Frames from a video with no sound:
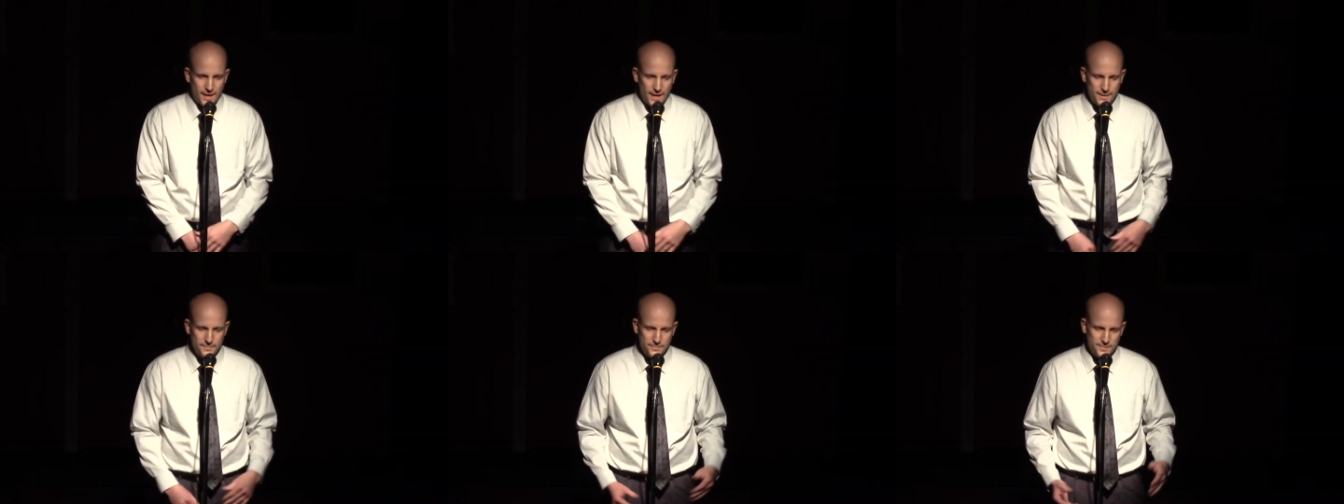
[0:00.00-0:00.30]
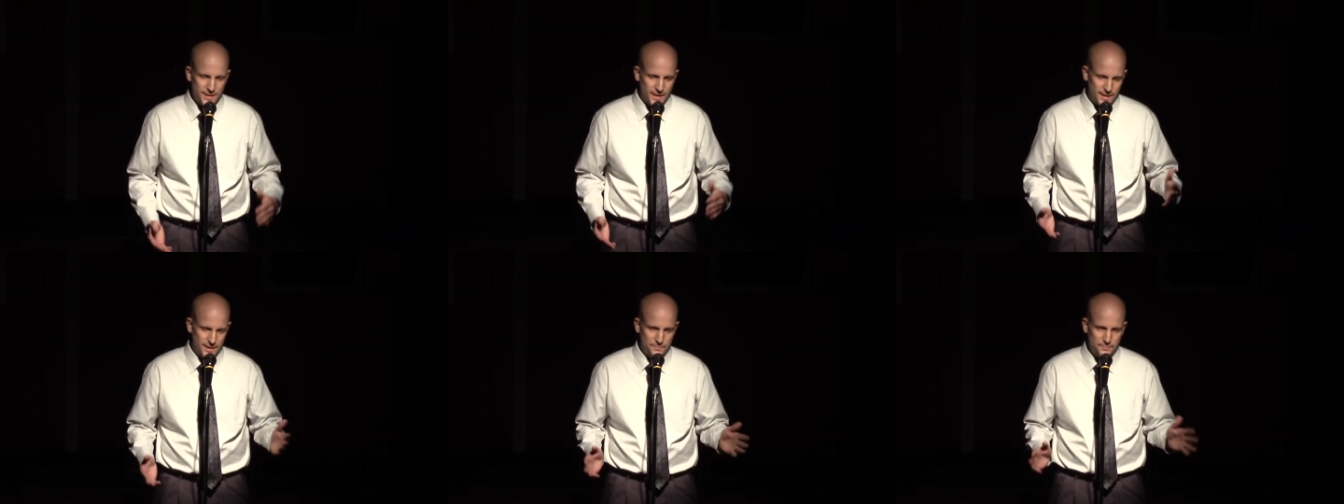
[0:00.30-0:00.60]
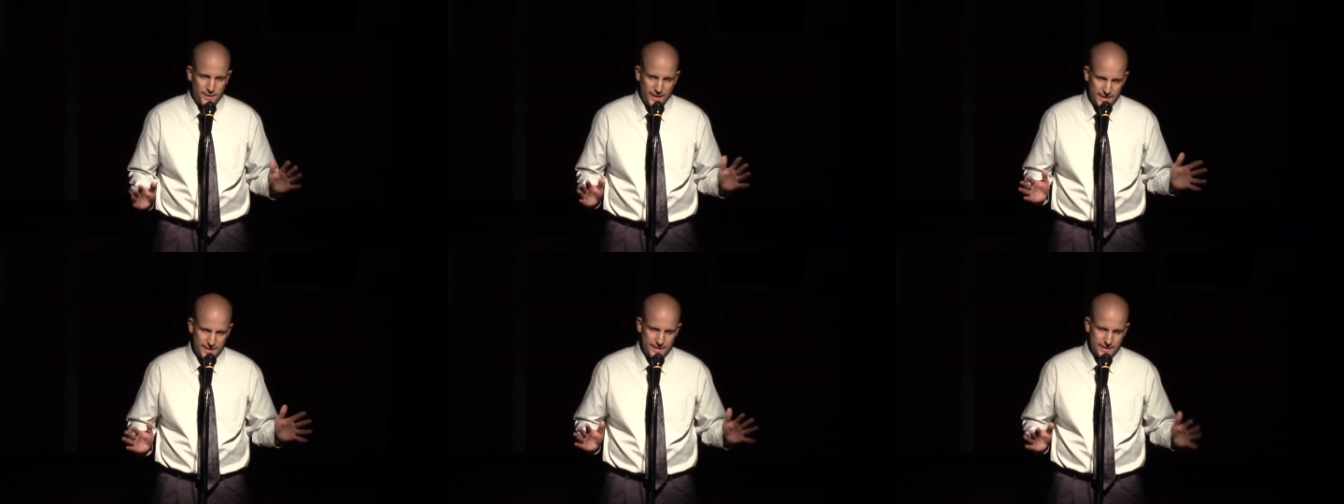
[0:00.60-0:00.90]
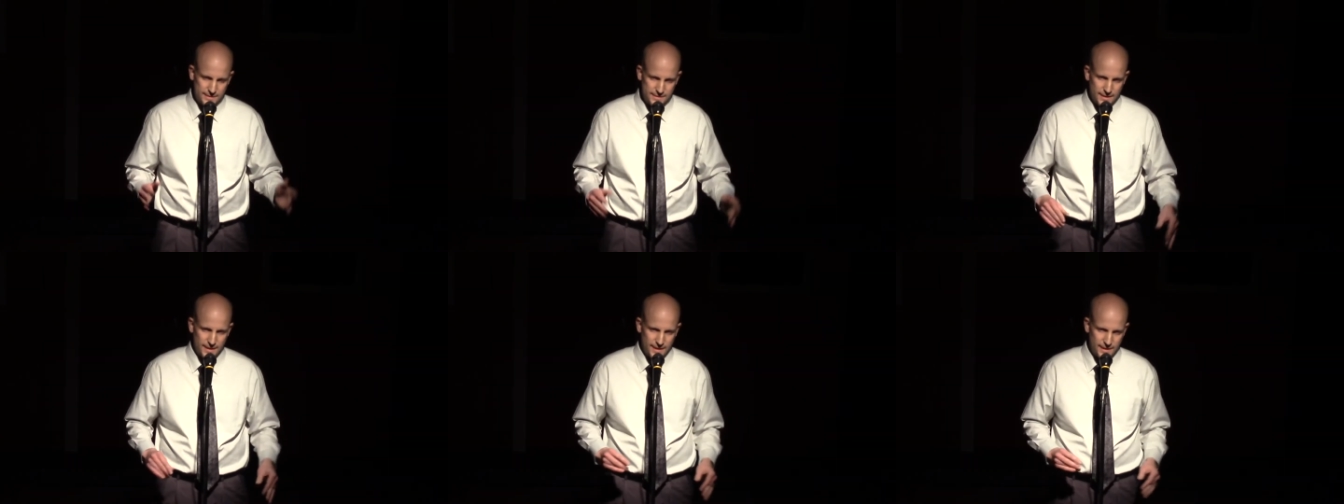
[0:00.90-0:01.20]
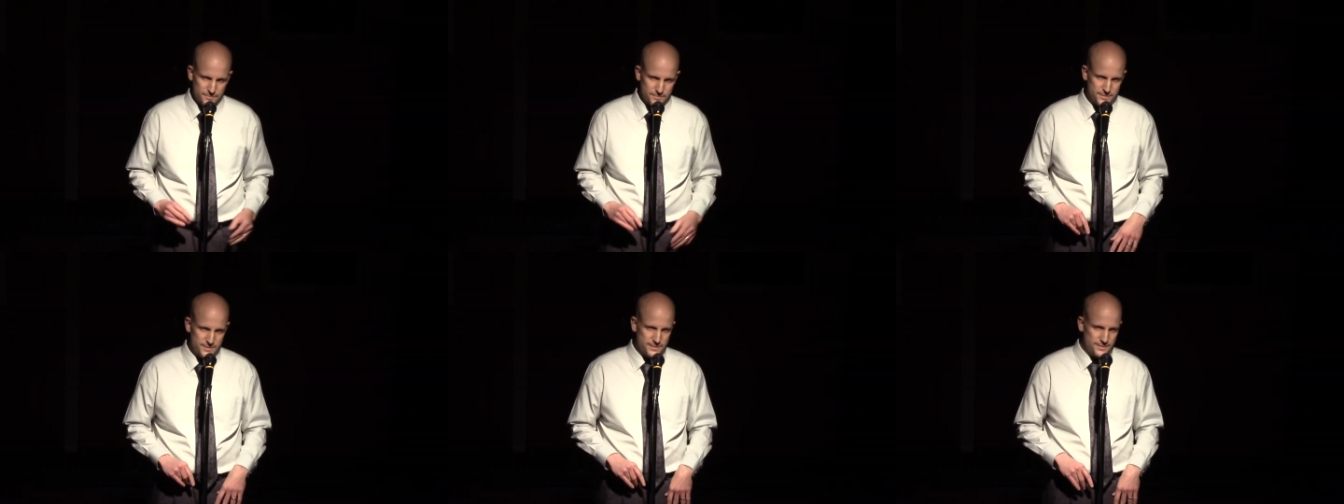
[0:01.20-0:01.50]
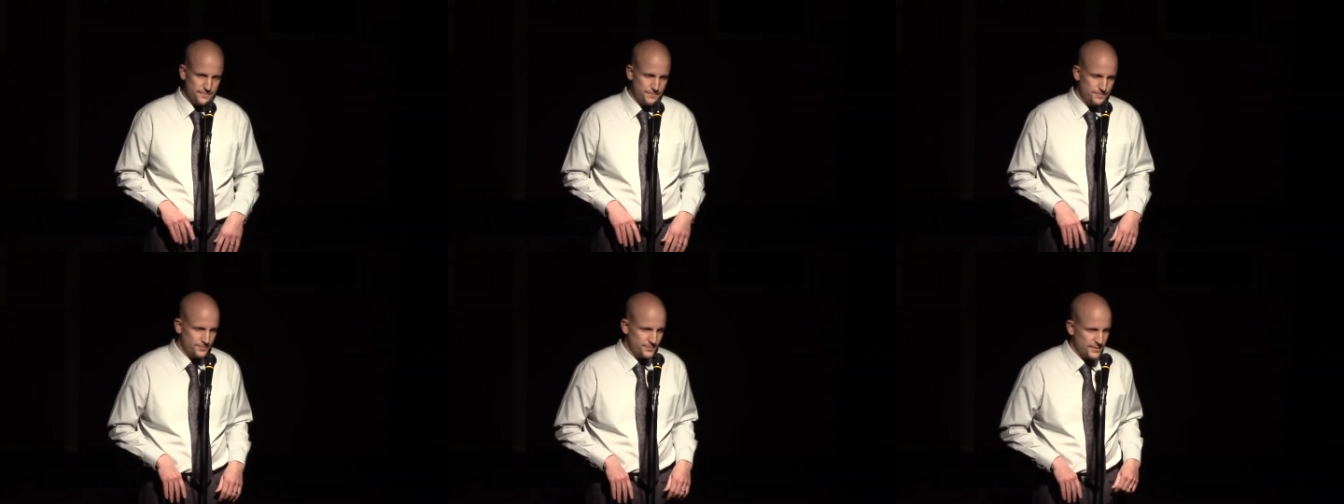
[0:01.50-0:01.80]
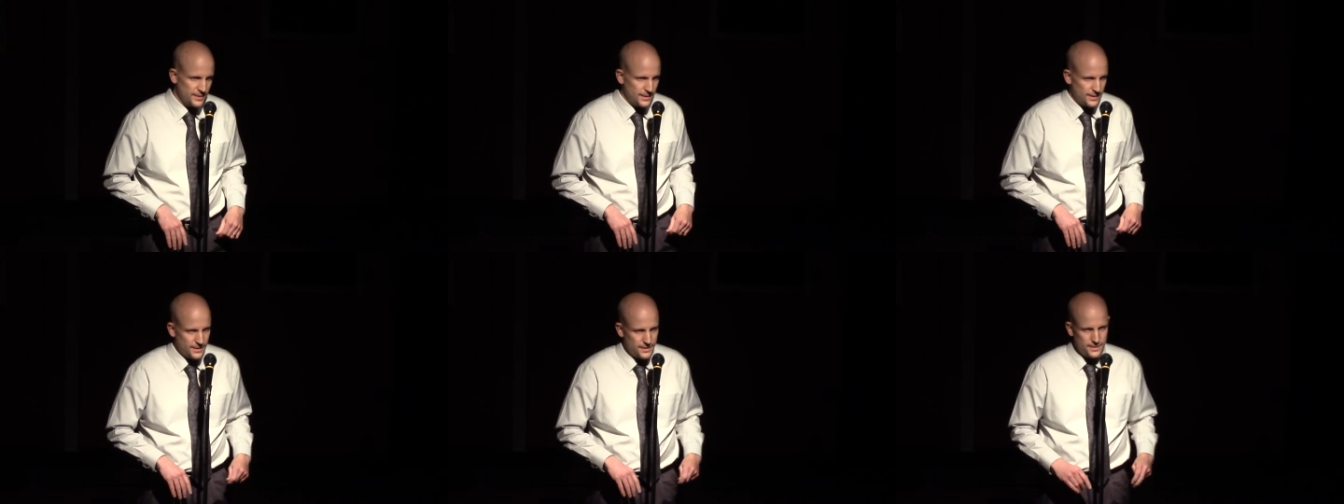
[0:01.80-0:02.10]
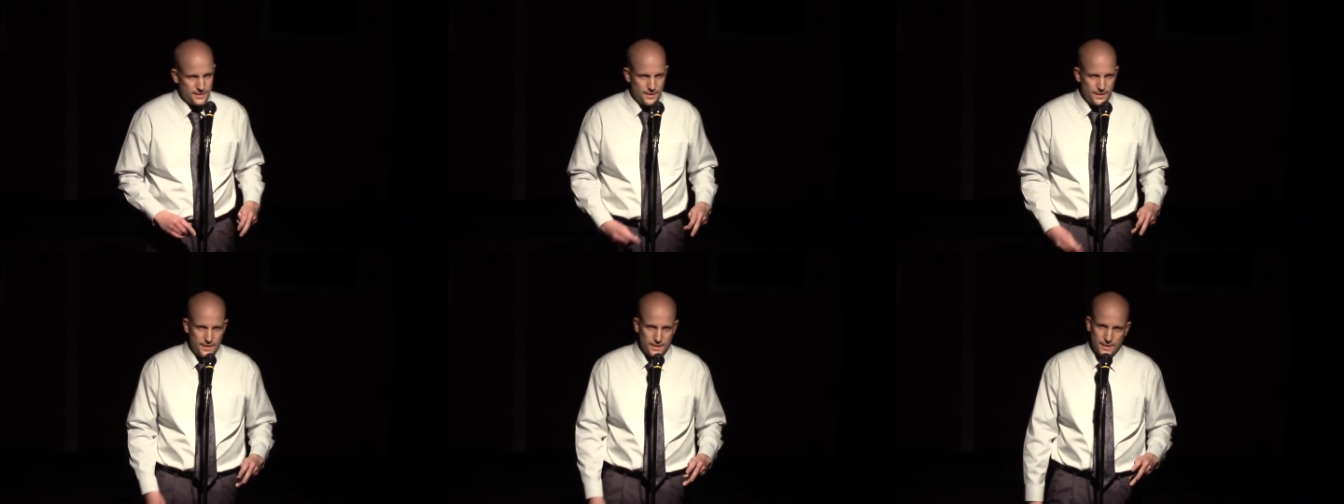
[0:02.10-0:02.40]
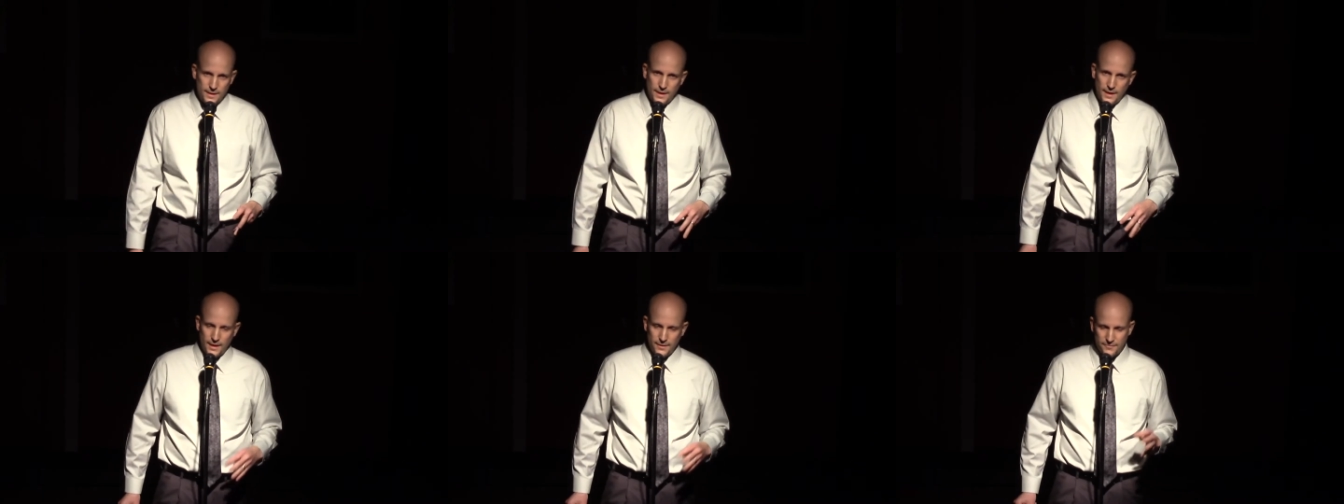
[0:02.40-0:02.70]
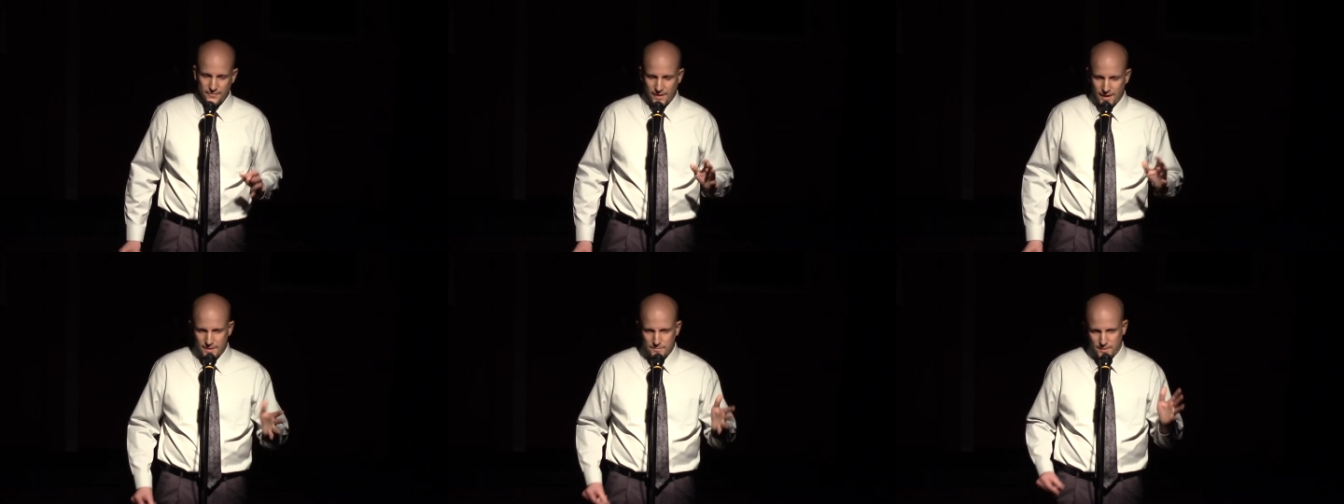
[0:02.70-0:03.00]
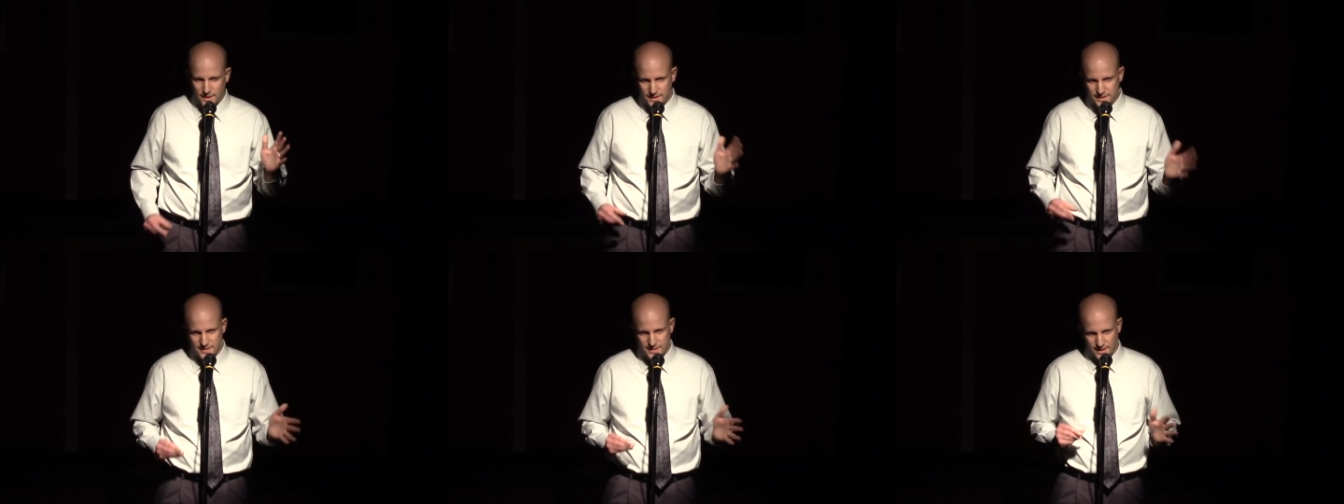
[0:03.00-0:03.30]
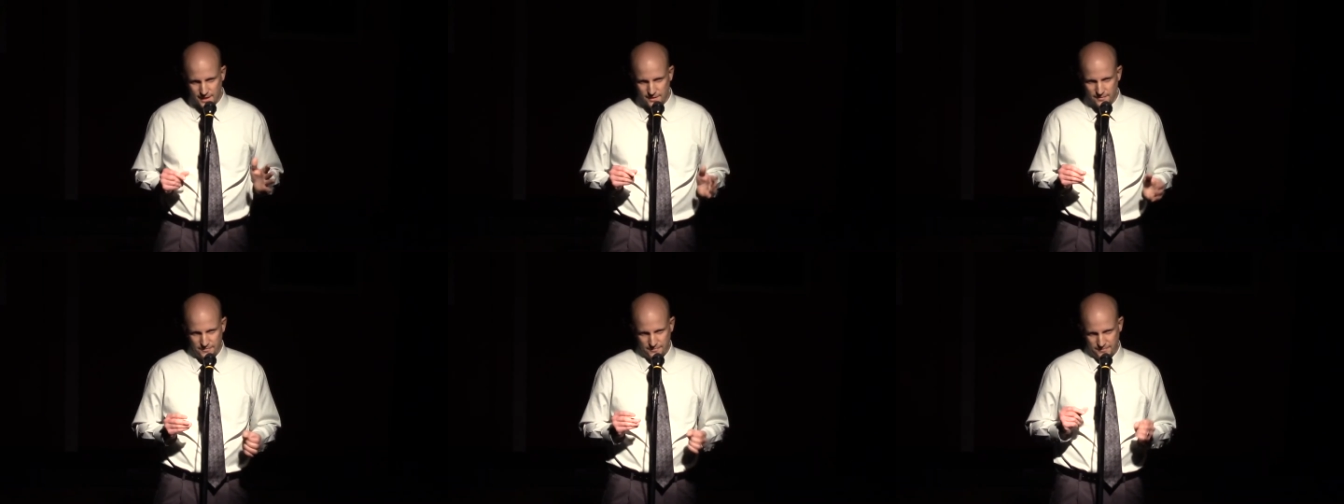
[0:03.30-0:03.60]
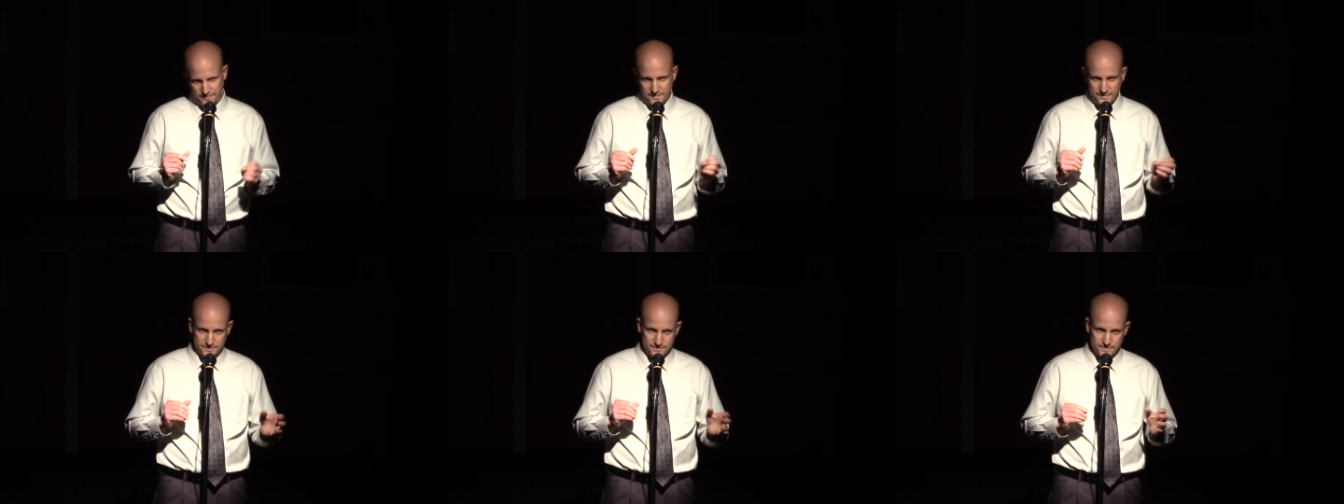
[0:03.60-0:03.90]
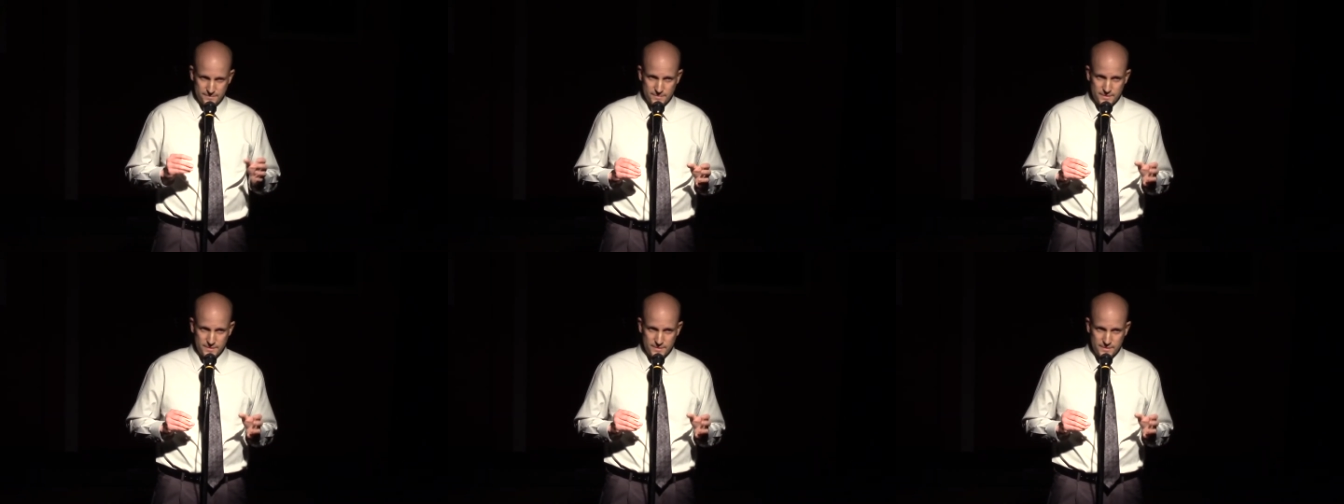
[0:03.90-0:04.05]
I'm kind of petty at times. I find myself